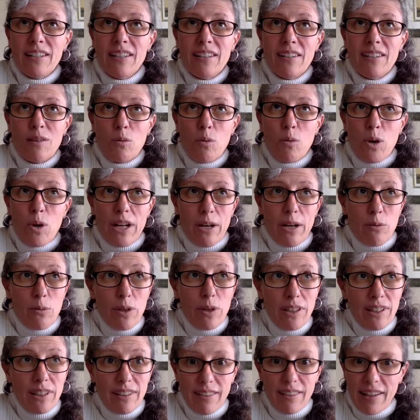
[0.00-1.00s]
what I
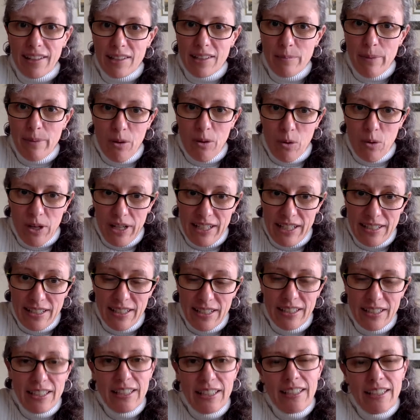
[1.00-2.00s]
really liked about what I
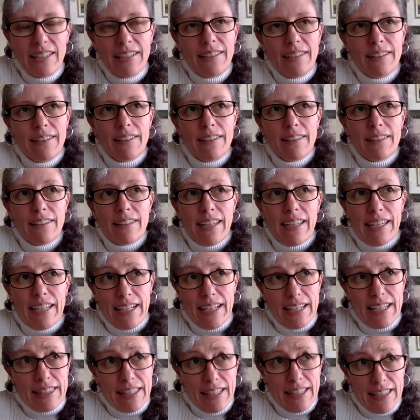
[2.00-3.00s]
did. And
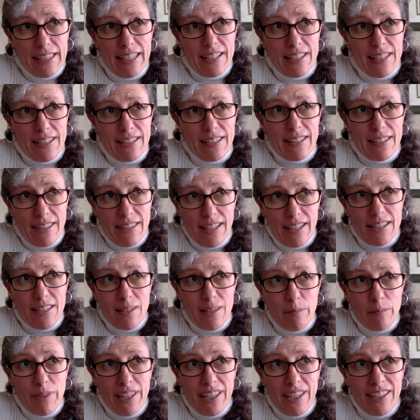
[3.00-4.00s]
I think that's
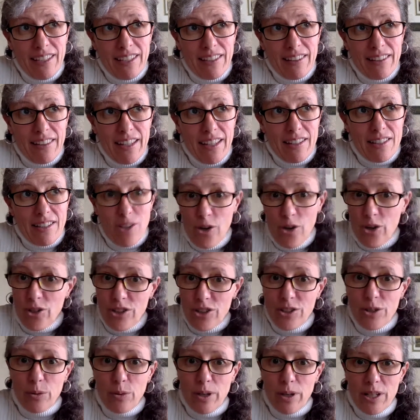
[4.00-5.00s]
something that's hard to
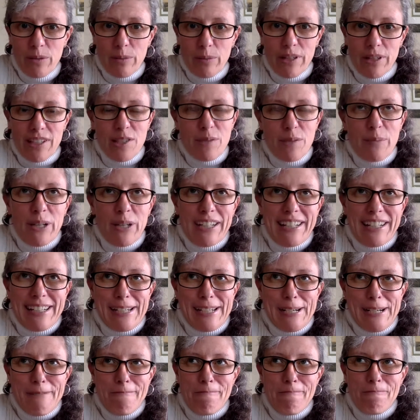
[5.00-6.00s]
do anyways. But
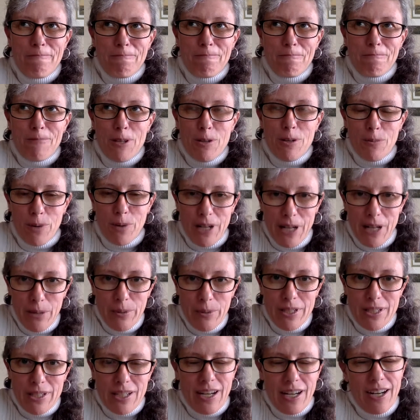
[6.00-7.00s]
when I
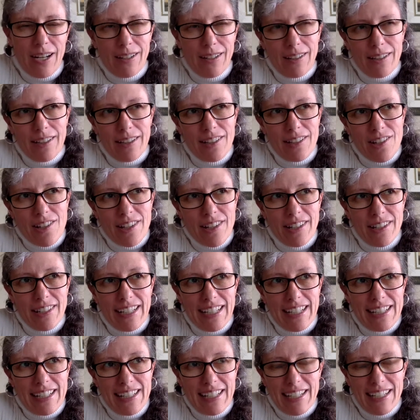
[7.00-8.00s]
went to college in
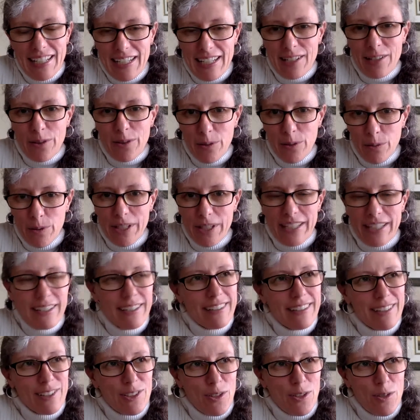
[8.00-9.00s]
1983,
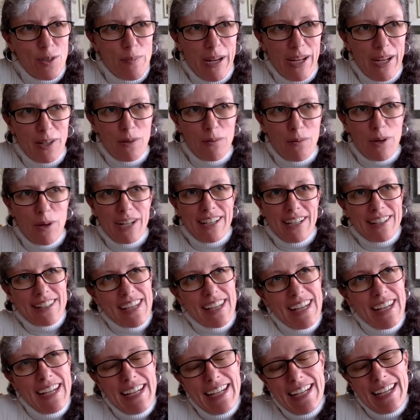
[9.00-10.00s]
this goes back a ways,
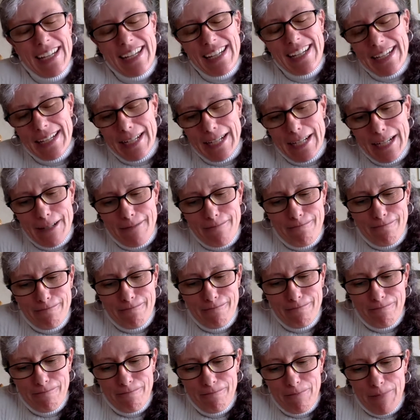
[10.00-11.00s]

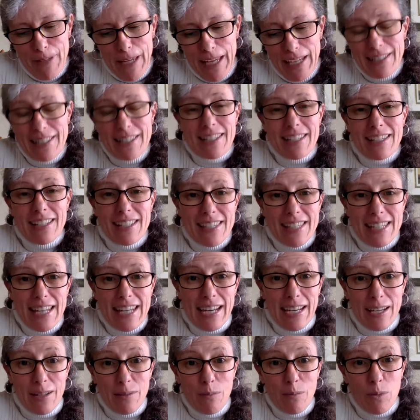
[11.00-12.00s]
NC
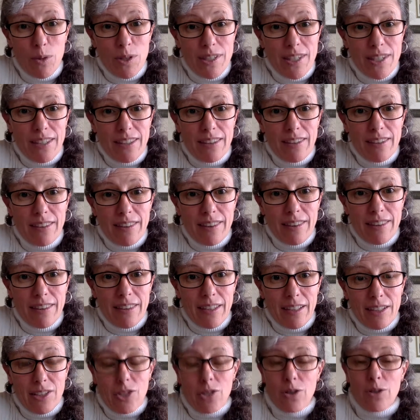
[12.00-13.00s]
State was in the
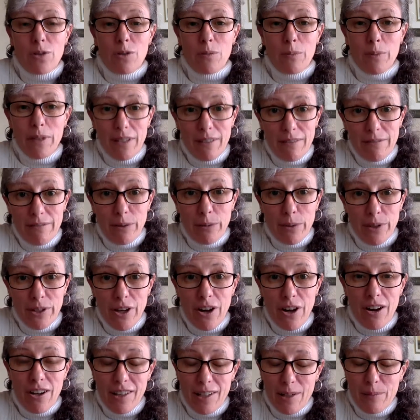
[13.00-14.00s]
tournament, if you
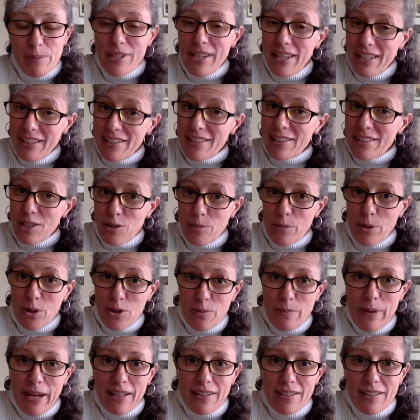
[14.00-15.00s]
recall. And I'm saying this because March
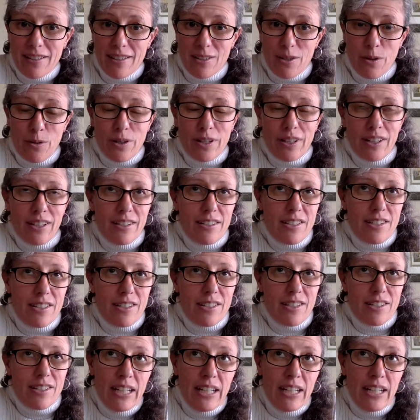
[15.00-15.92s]
Madness is going on too.